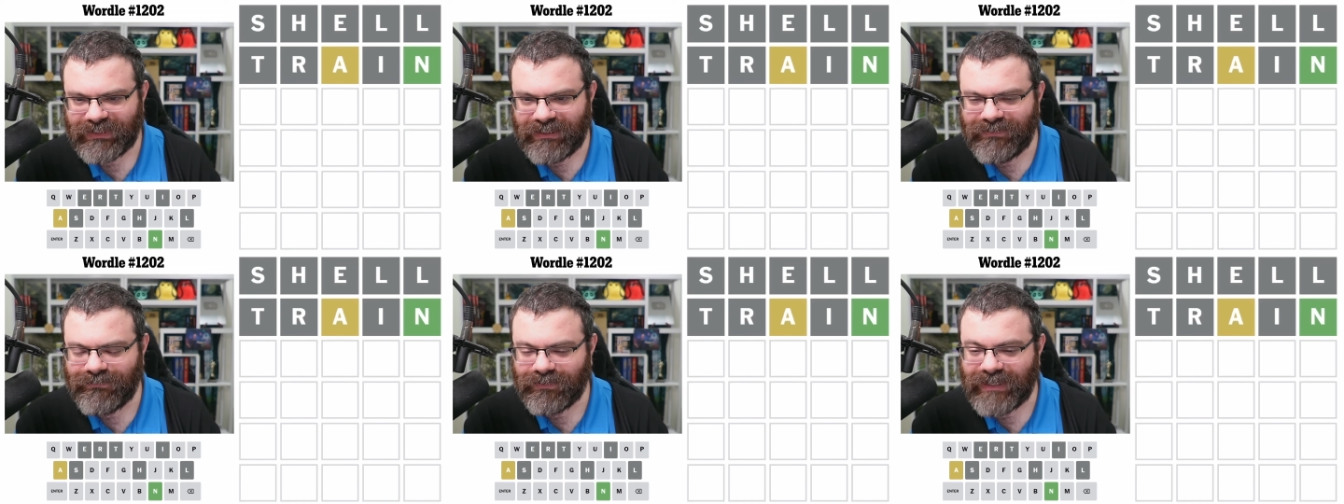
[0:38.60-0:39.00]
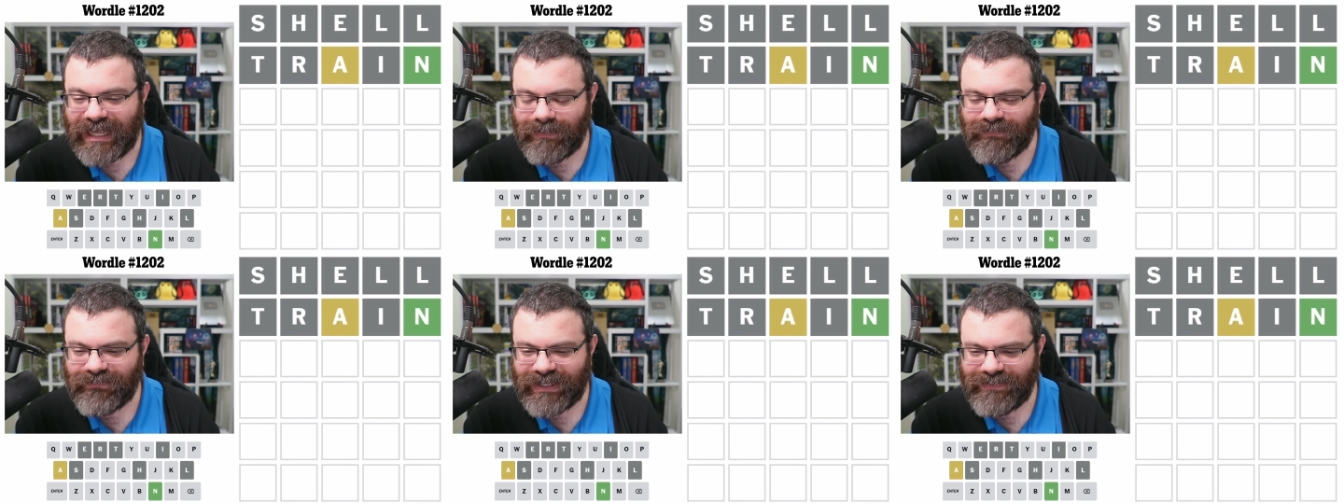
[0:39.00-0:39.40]
It would
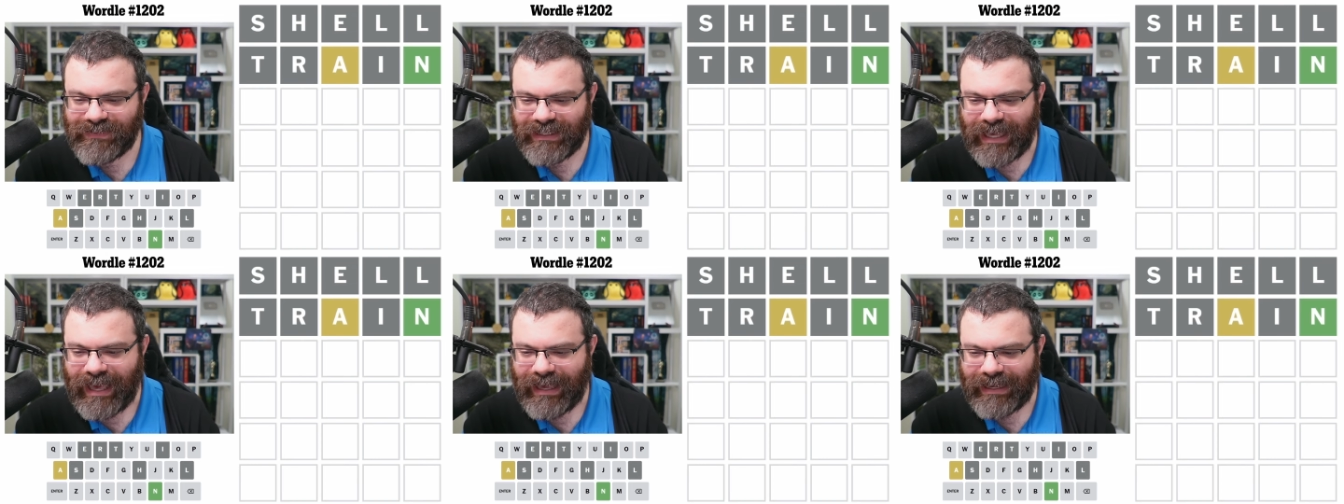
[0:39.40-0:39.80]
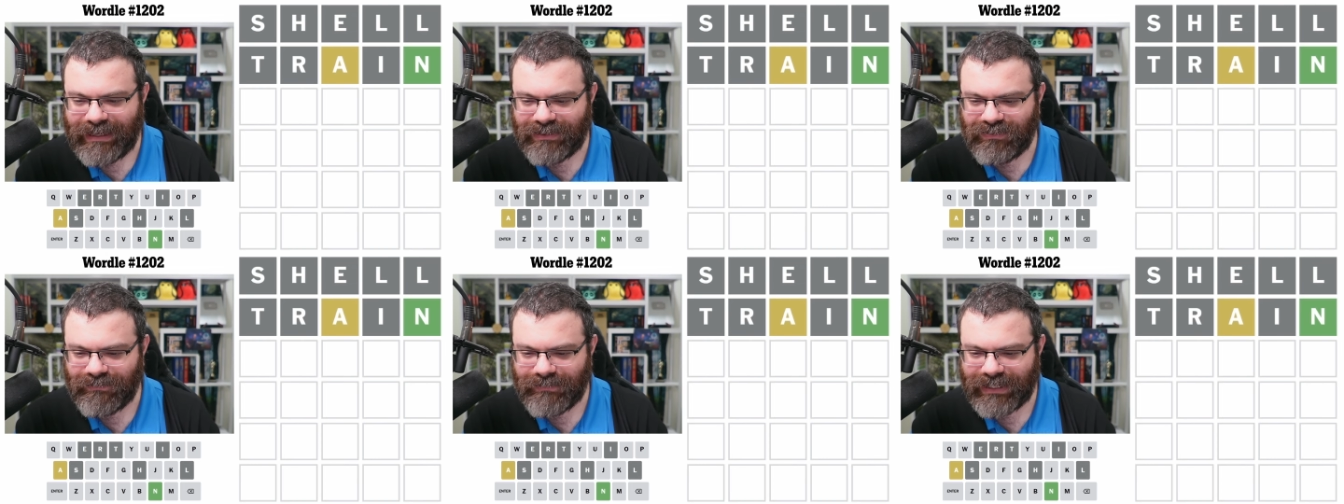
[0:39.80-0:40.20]
help find the A.
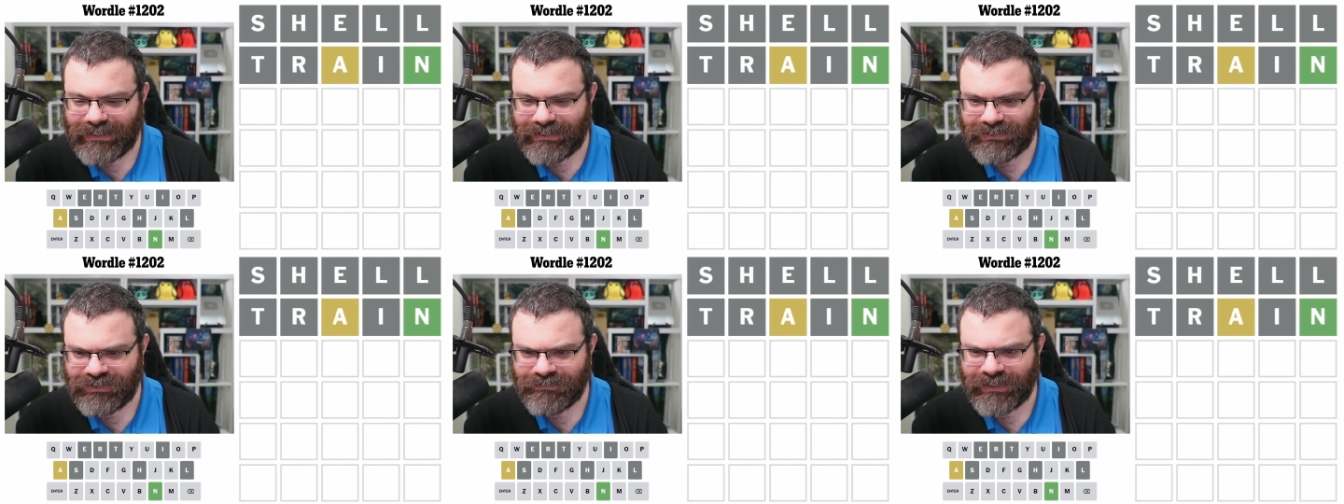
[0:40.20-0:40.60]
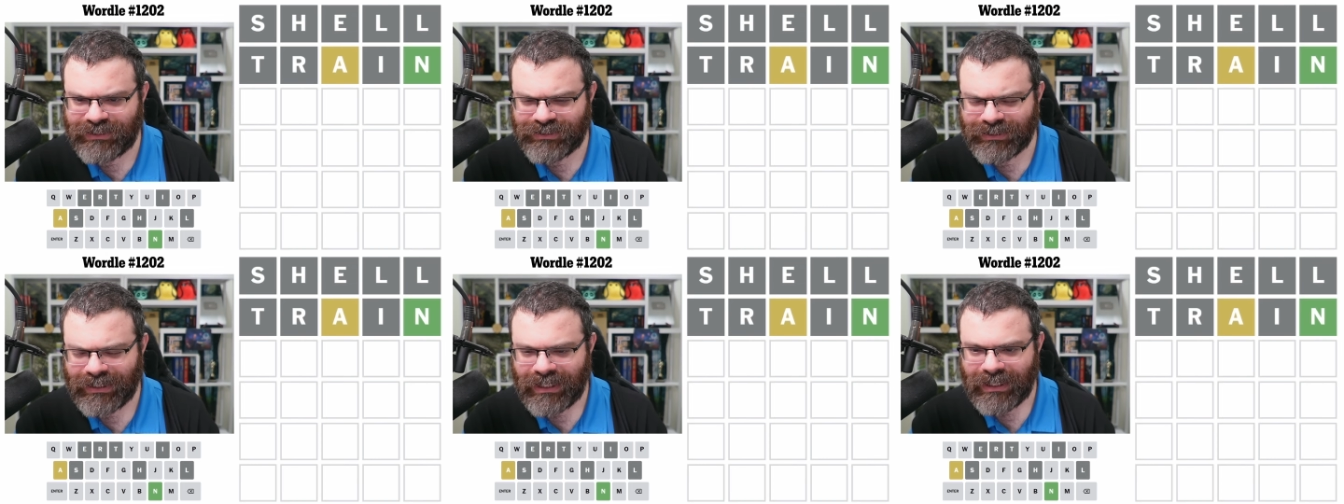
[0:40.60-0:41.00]
I don't mind it too
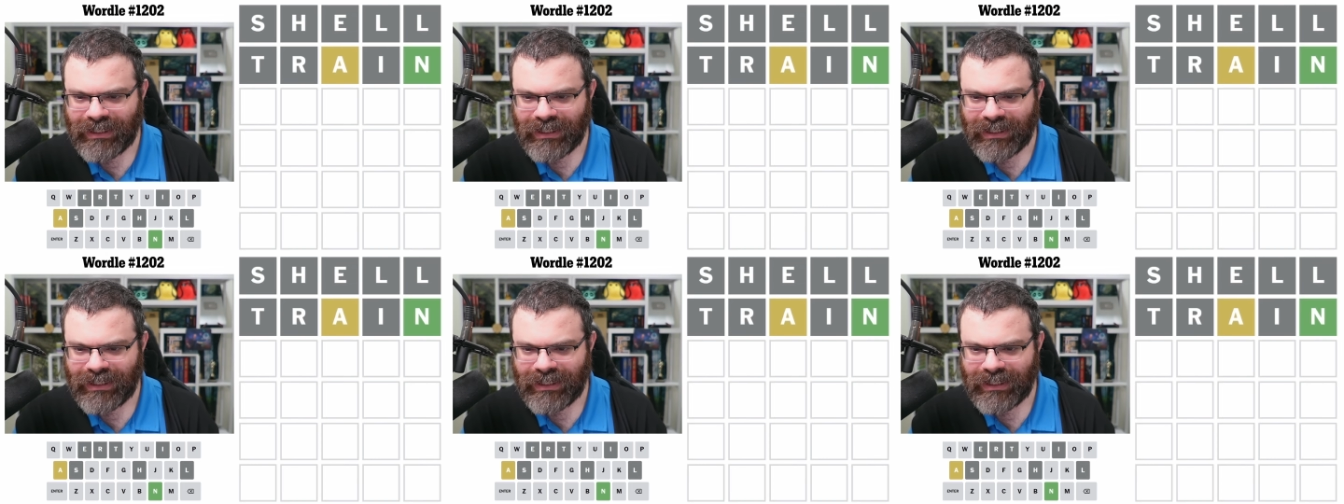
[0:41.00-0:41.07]
much.